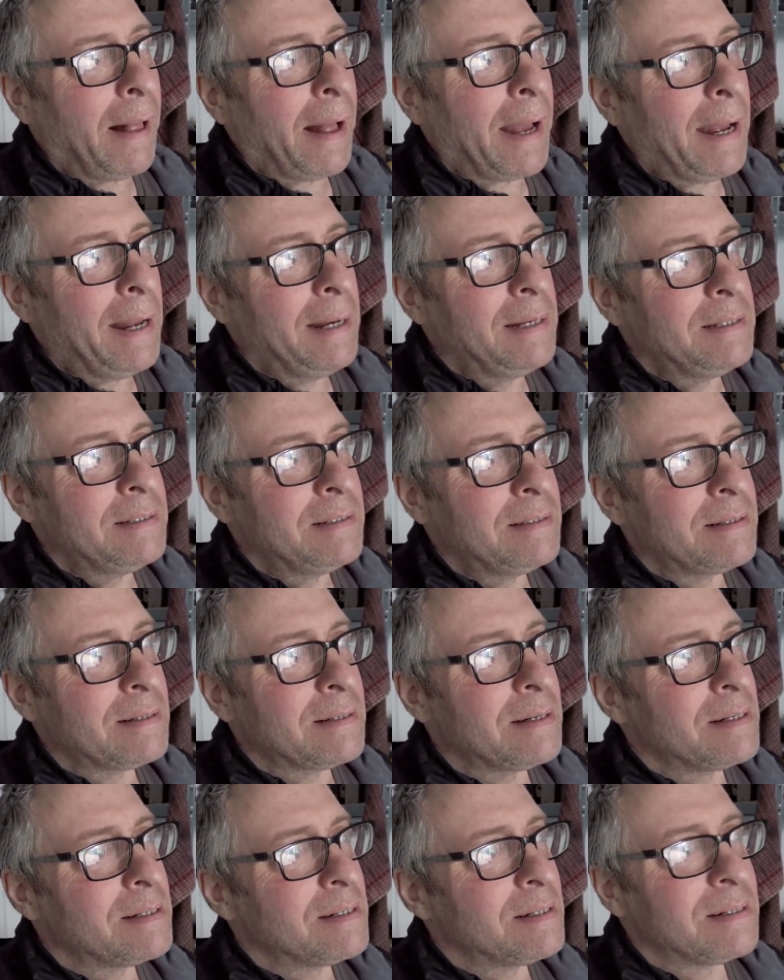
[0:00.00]
And
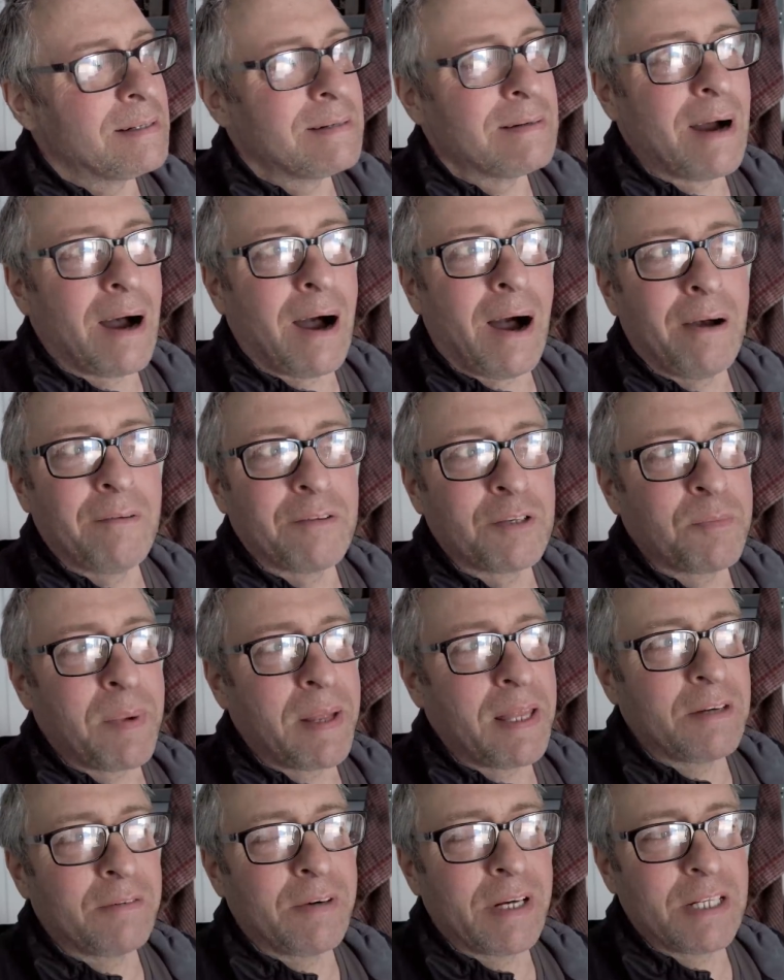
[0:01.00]
I've
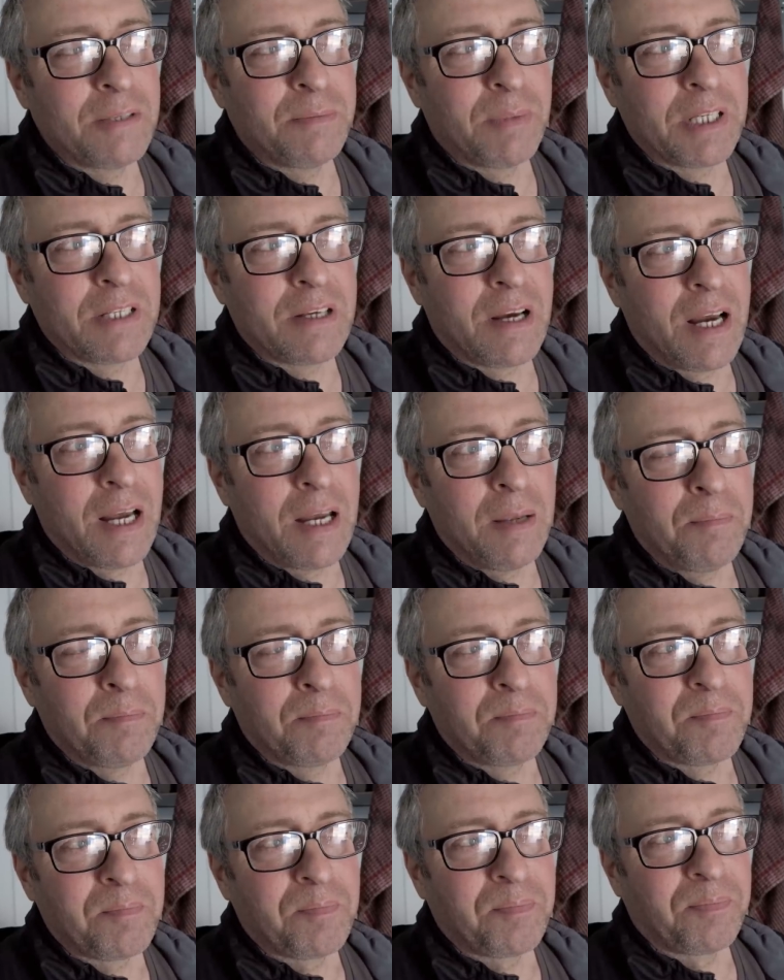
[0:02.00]
spent the rest of my
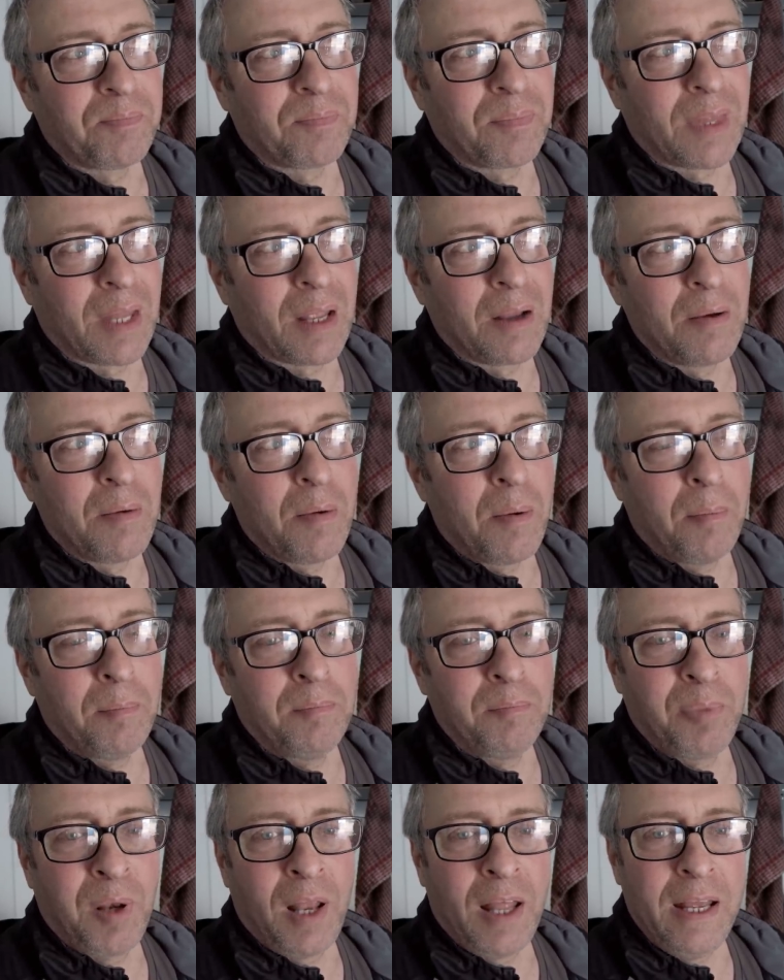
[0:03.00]
time
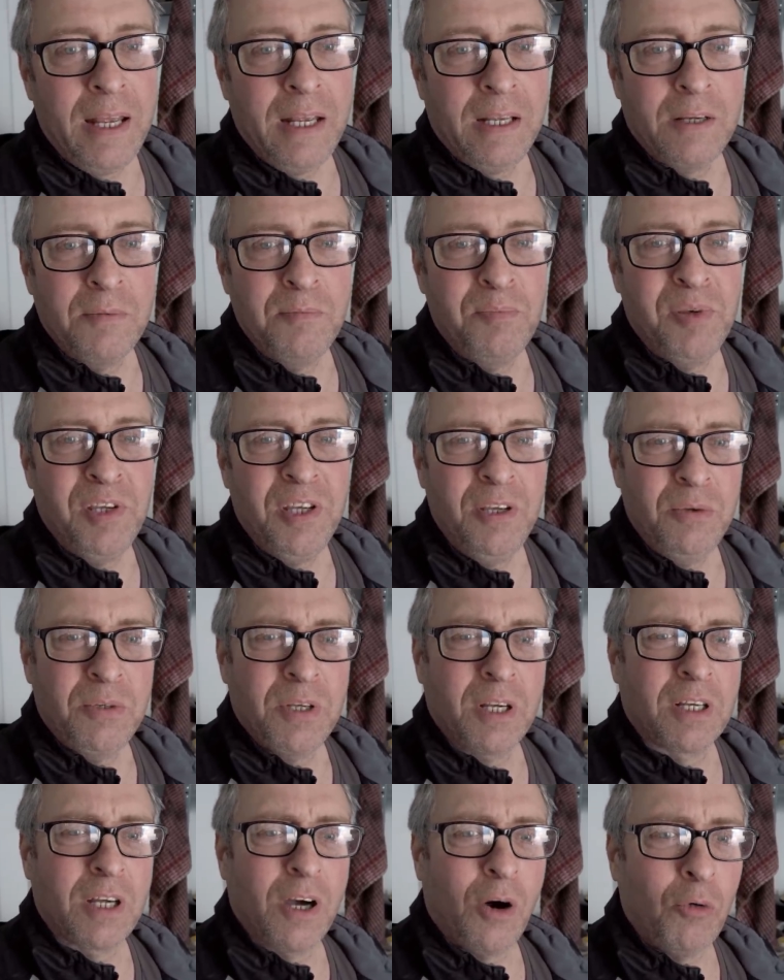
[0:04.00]
playing
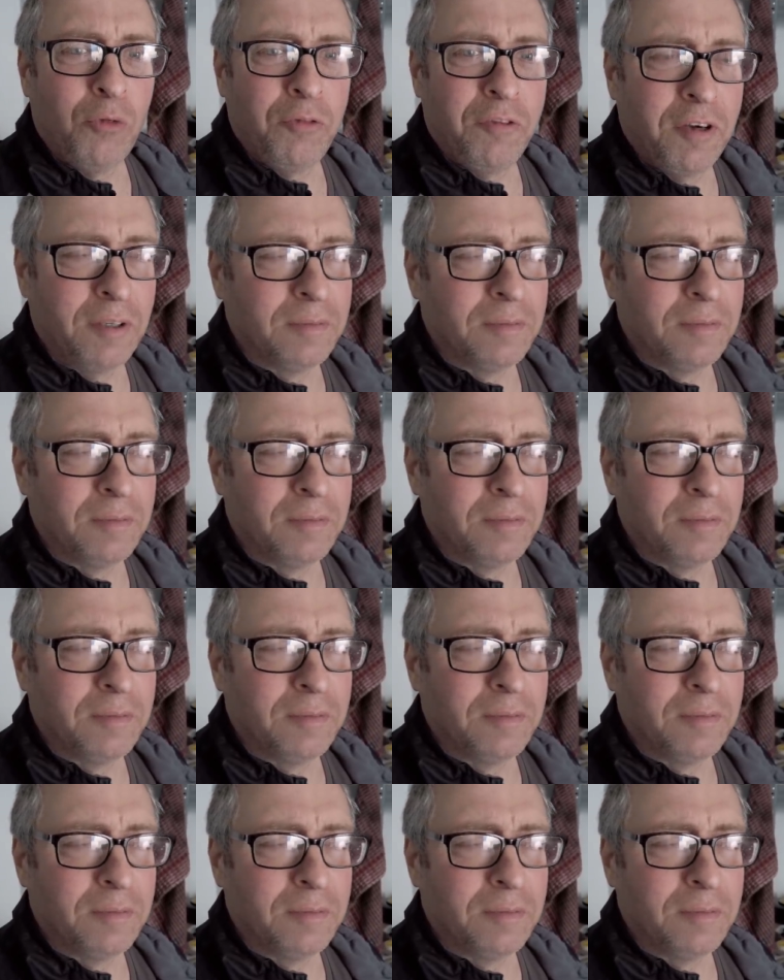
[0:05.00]
computer golf.